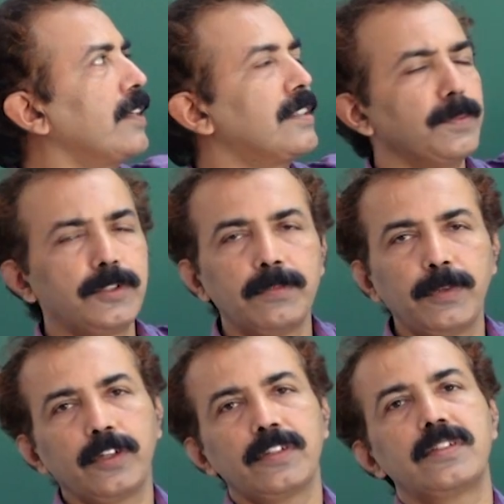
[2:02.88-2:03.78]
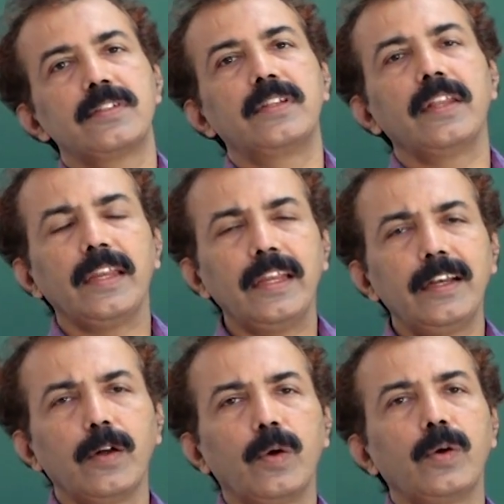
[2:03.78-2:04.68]
exception because they
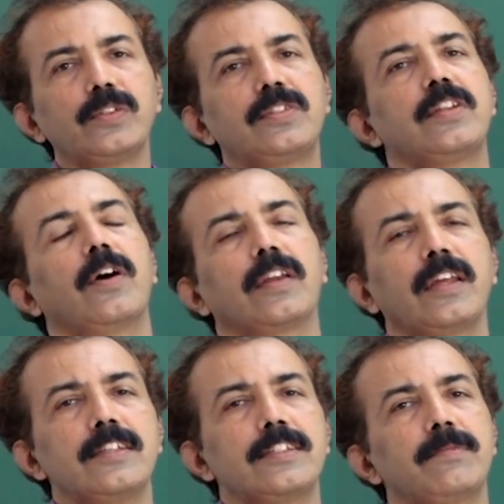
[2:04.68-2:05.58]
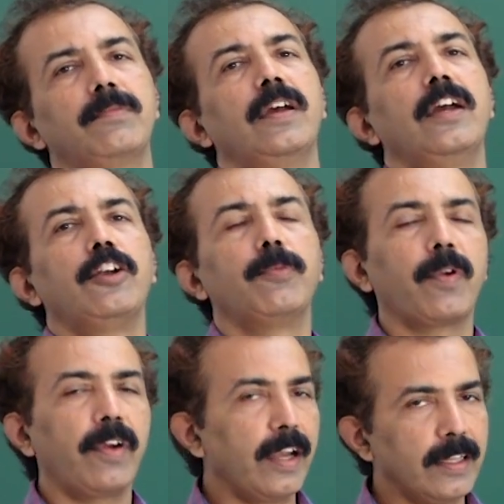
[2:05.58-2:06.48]
need host organism to
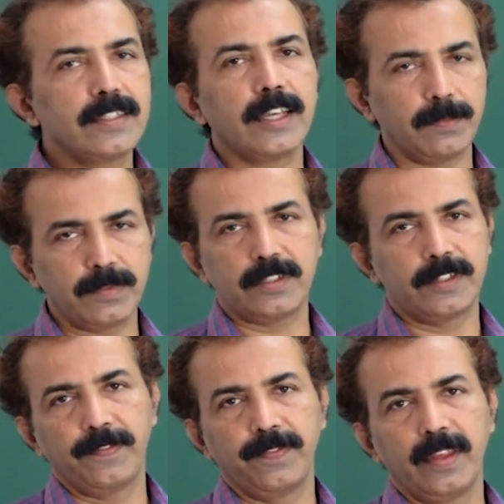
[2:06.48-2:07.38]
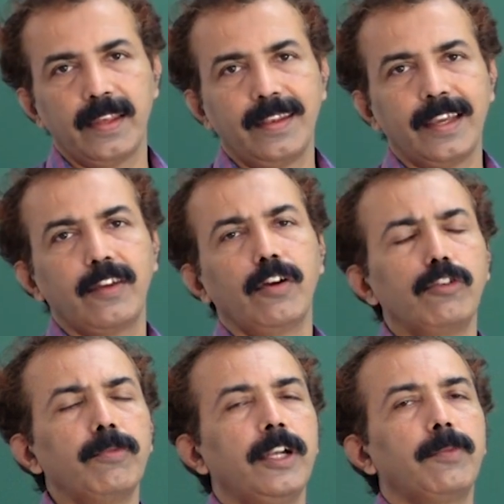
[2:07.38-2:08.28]
provide enzymes. They cannot
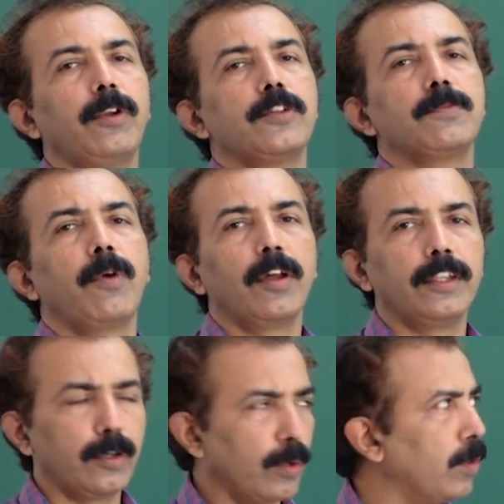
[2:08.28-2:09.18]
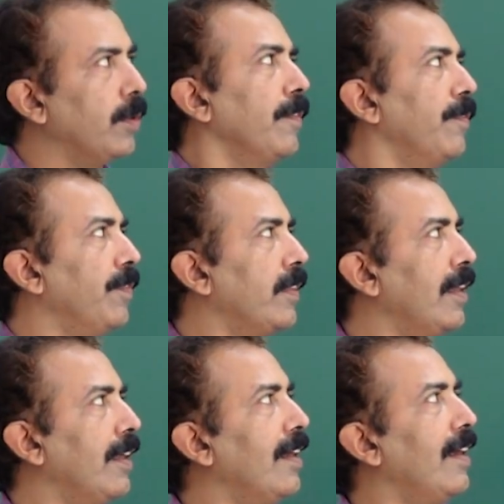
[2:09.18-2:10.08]
do metabolism on their own.
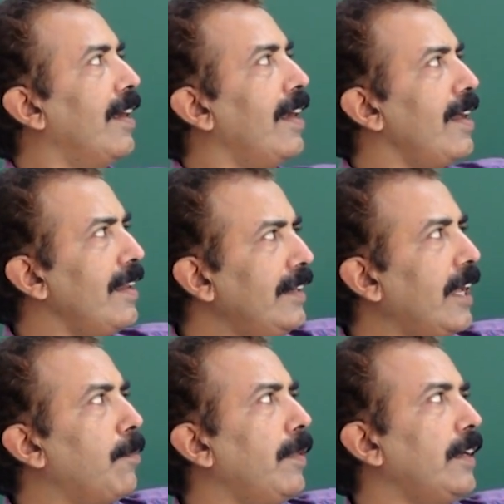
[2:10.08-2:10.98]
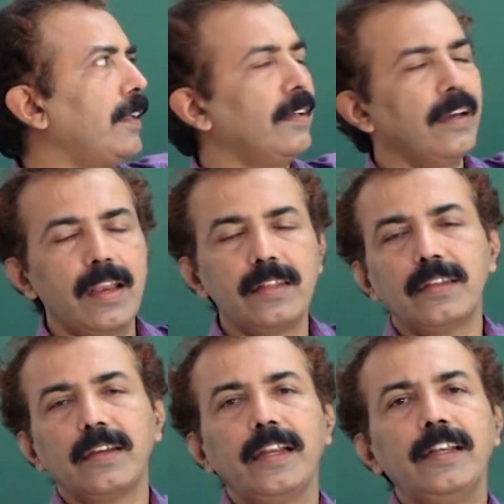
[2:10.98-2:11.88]
Irritability,
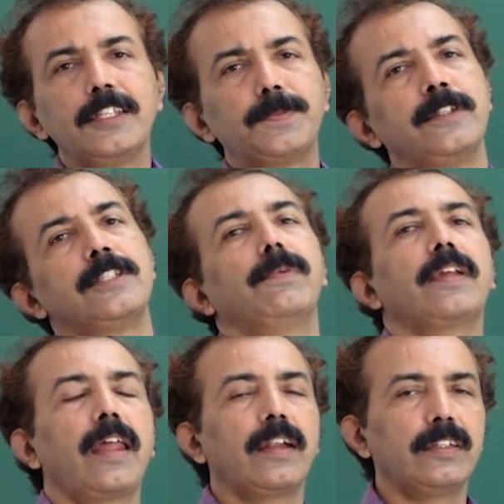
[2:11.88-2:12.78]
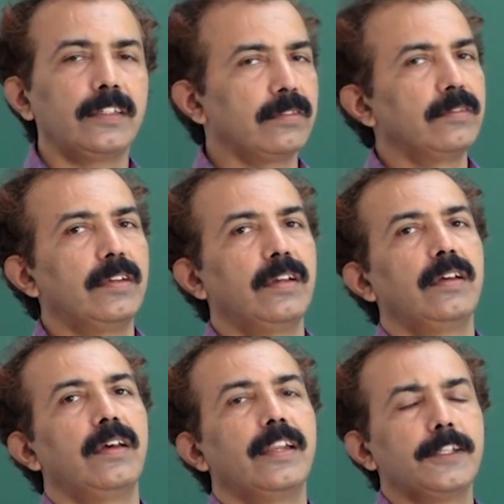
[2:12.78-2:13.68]
another indispensable character,
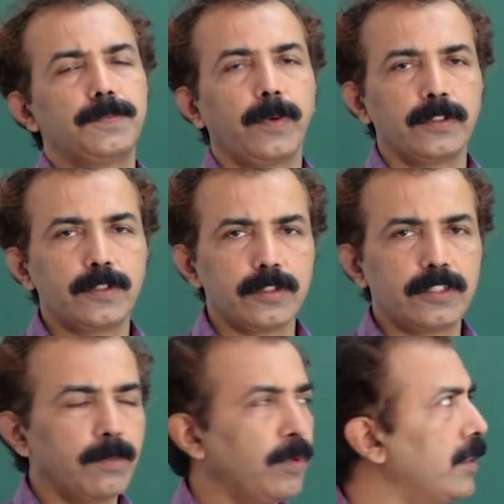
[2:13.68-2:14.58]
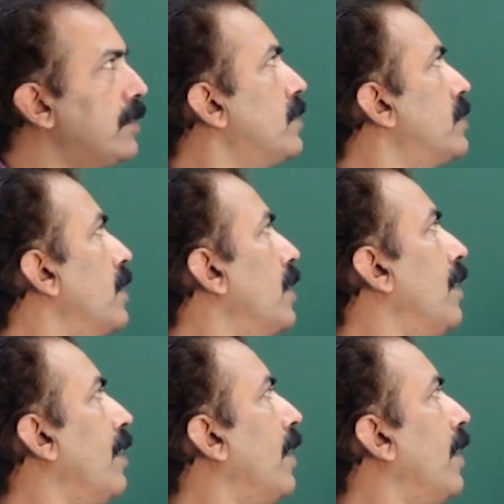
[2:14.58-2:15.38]
response to stimulus.